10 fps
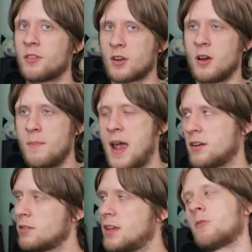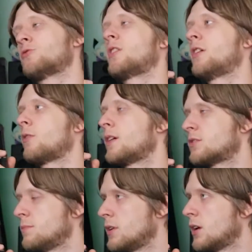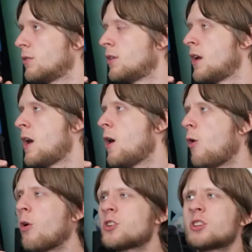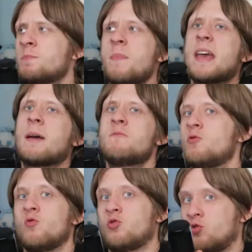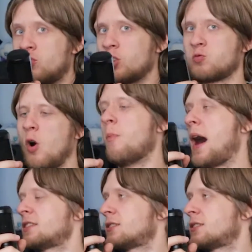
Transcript: commander that was trying to arrest him, you know, or just make him just robots.